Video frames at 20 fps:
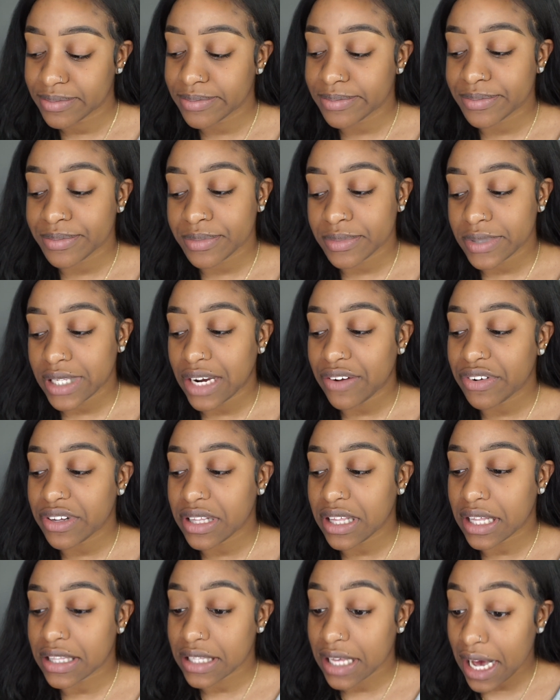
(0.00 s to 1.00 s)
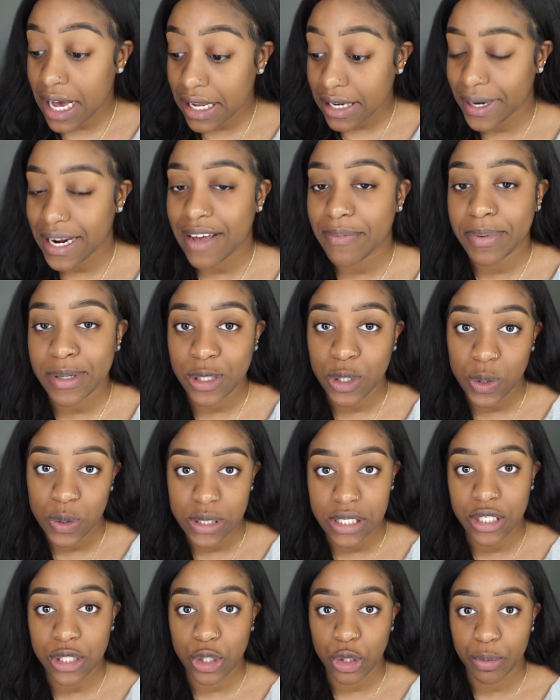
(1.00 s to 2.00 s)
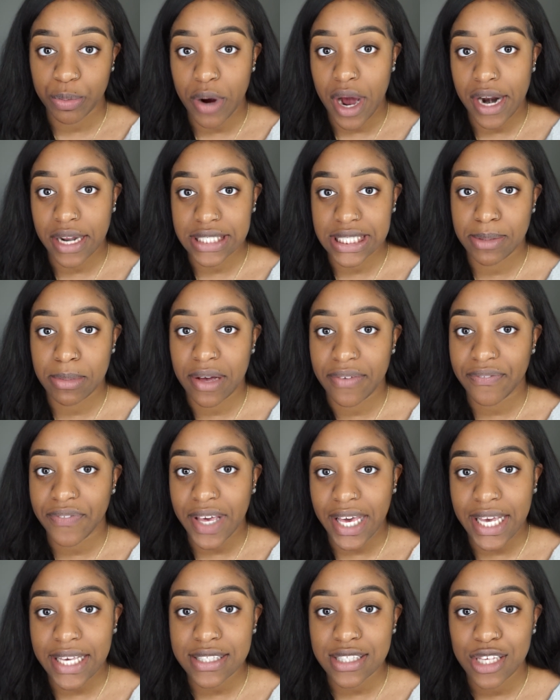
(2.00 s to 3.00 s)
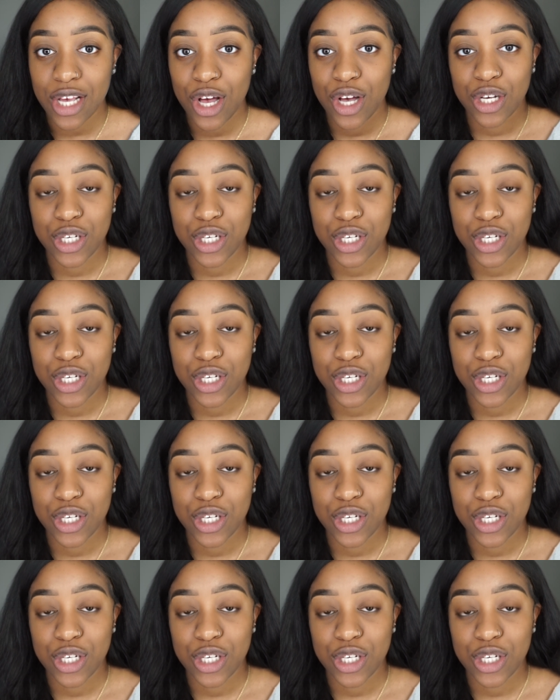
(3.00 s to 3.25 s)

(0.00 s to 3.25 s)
not really a lot, but I've been using new products on my face,